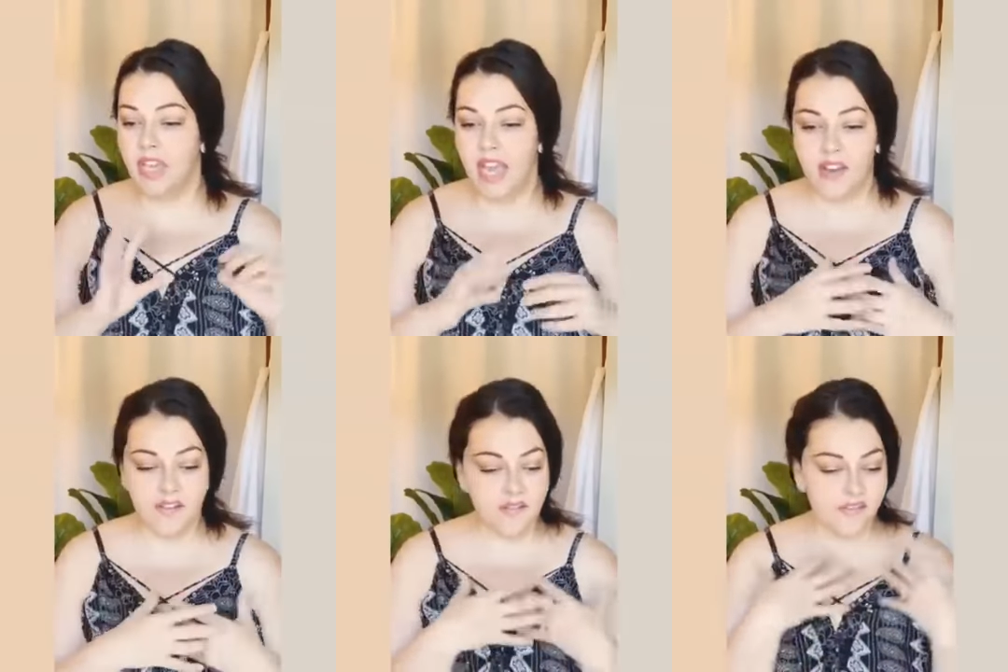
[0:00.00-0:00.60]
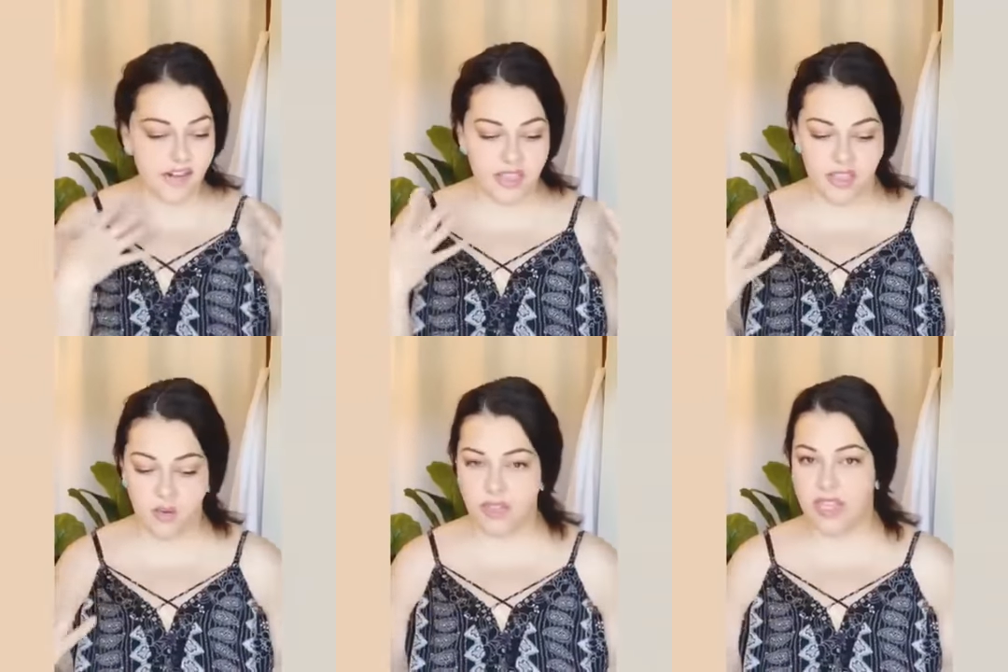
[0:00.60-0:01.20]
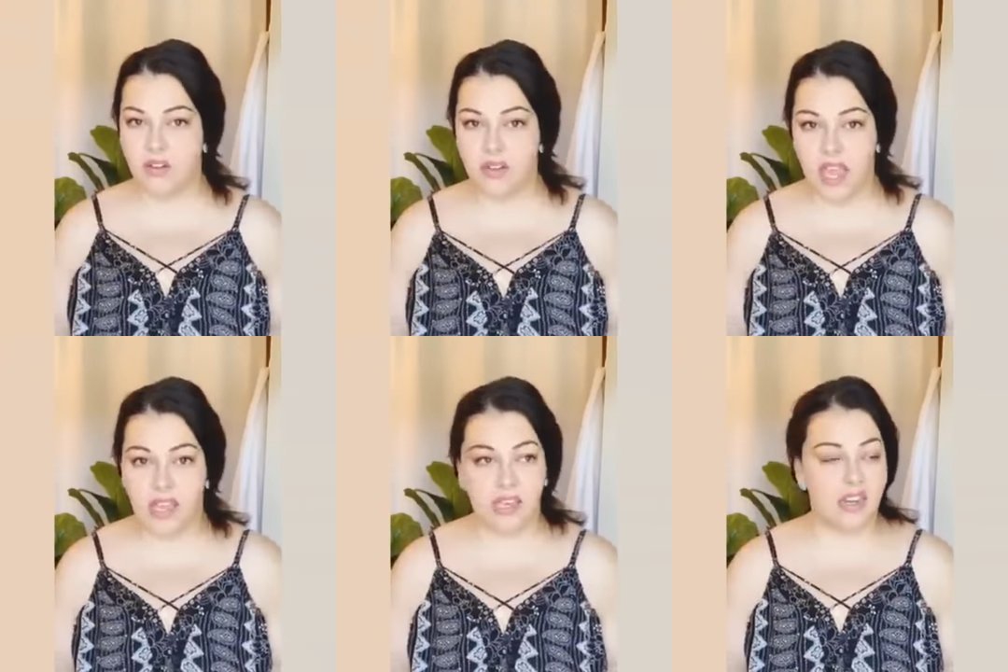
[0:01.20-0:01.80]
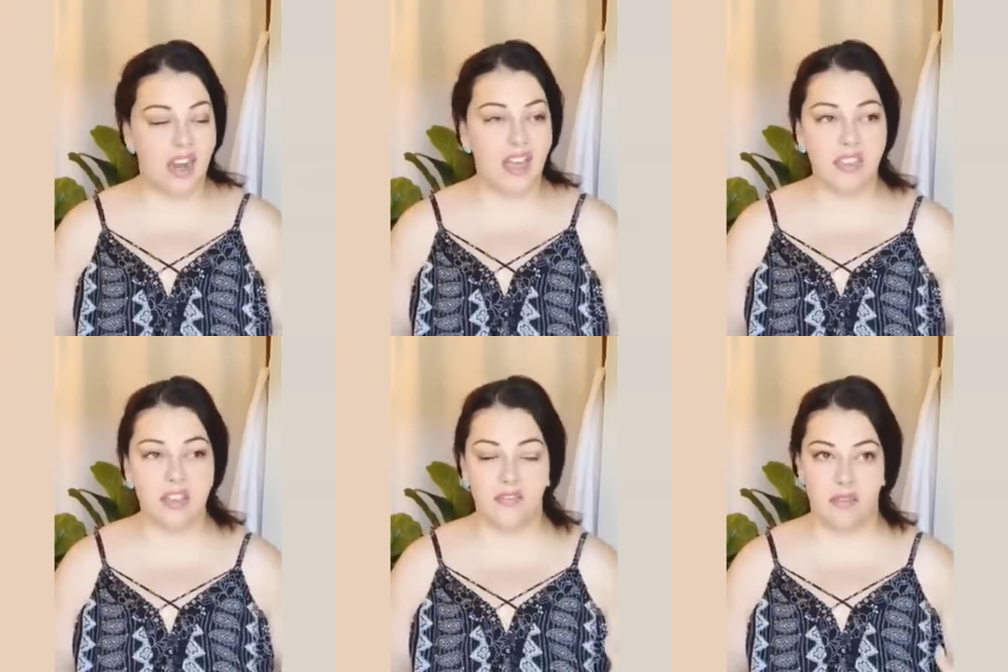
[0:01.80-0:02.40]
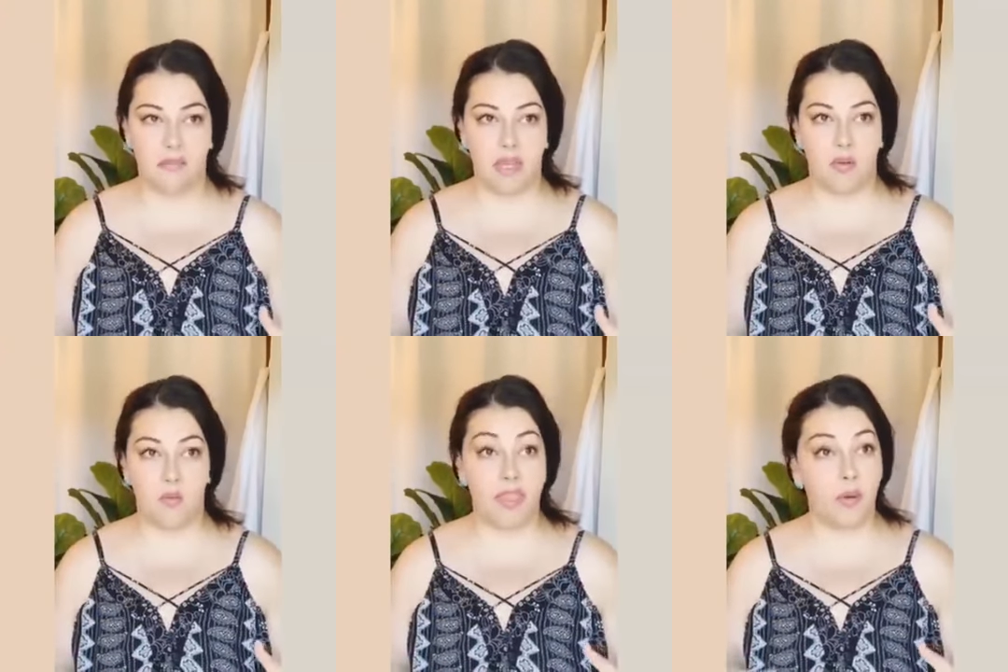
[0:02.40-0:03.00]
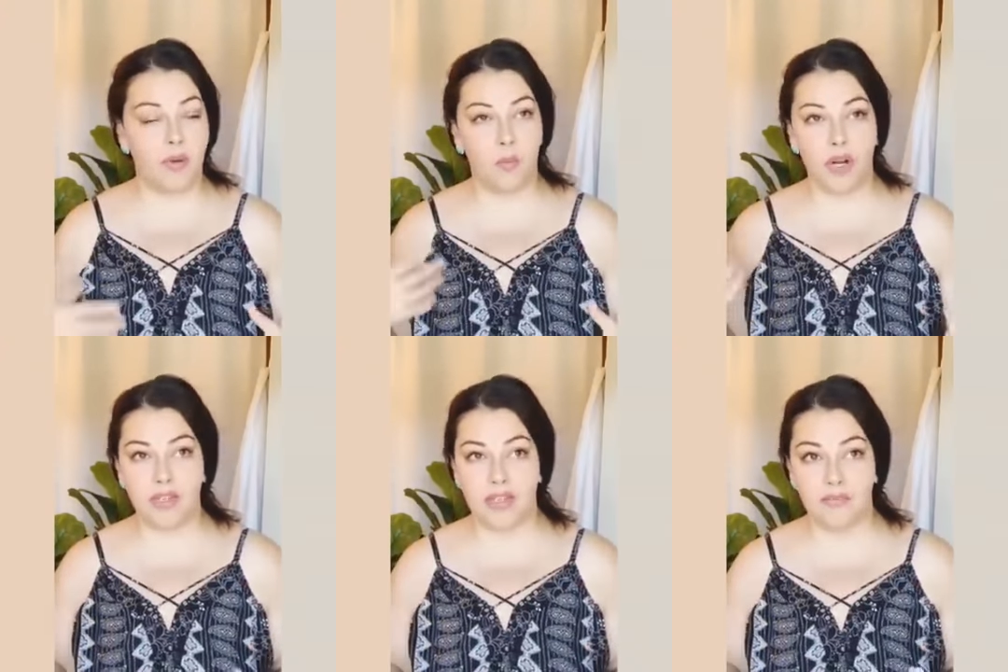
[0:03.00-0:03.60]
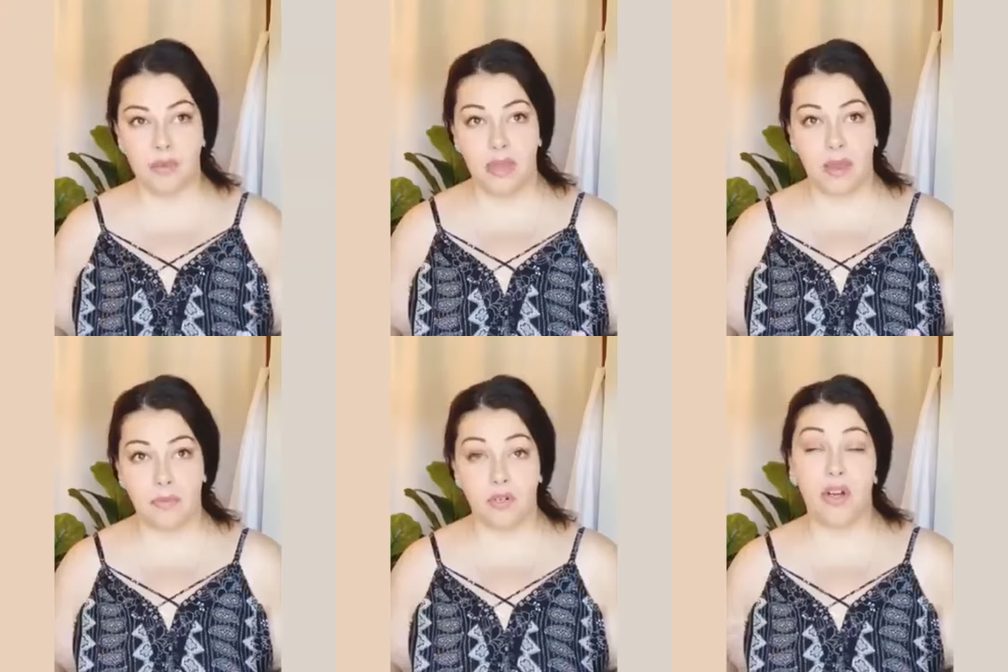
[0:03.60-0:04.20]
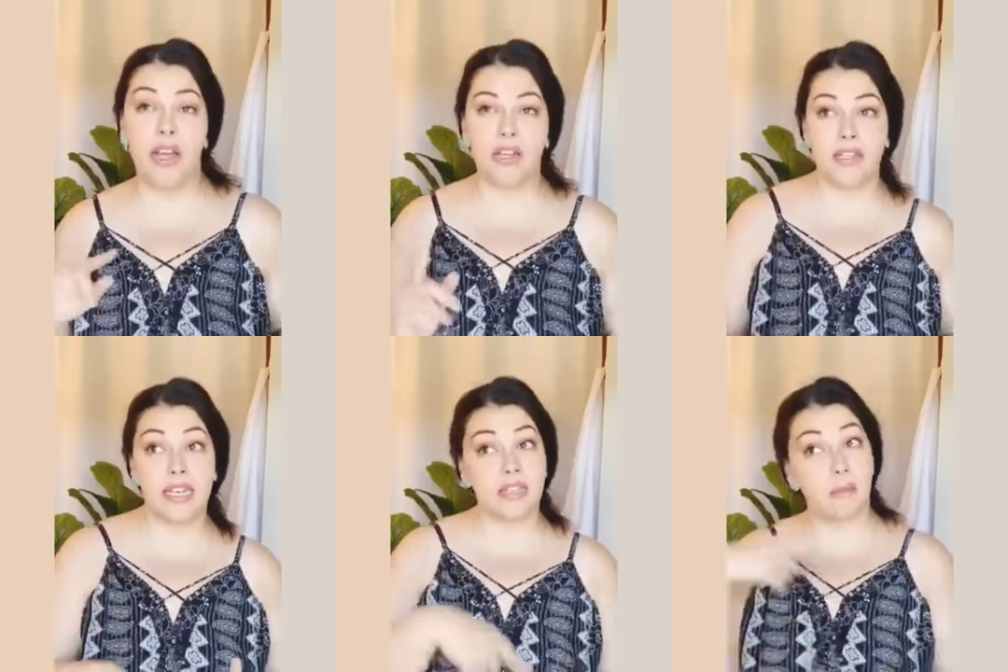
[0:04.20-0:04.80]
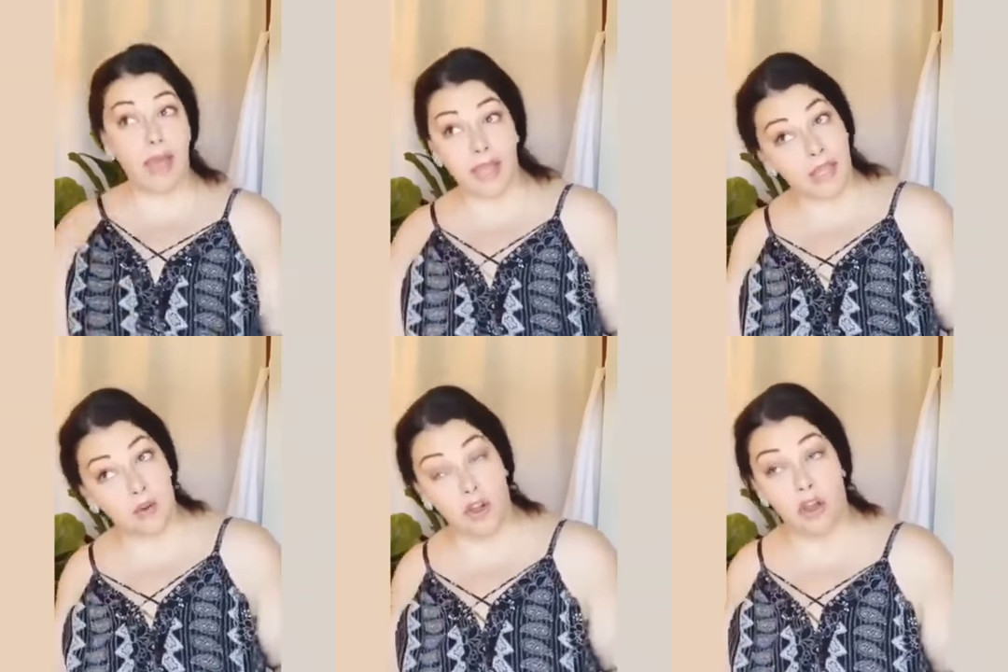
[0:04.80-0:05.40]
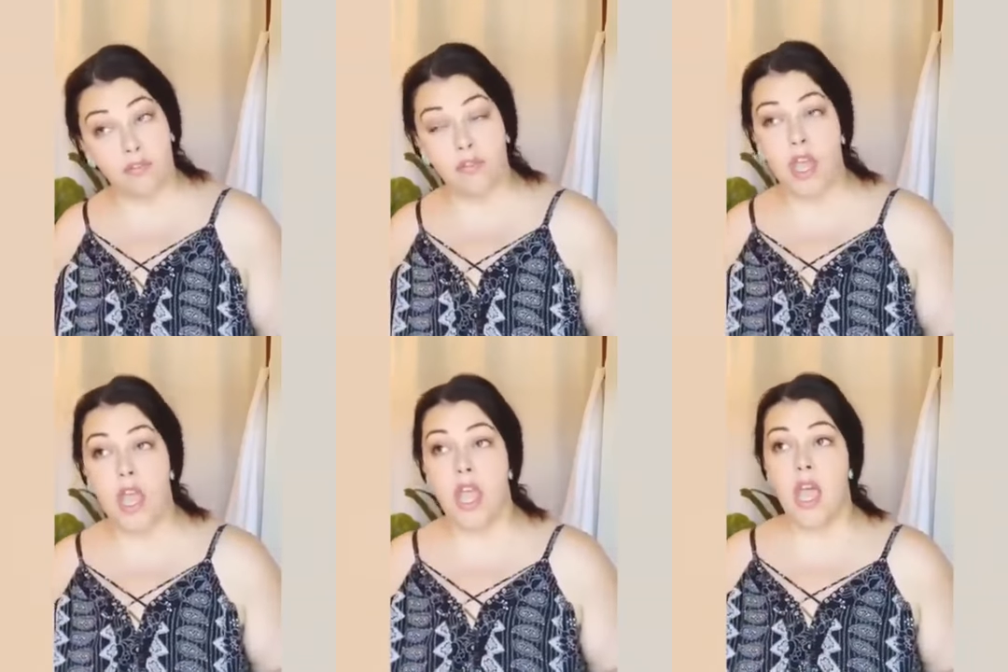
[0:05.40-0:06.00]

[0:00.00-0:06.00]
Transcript: Everything was out and hanging. Nothing fit me. When they wanted to give me my epidural, I had to take the back gown off.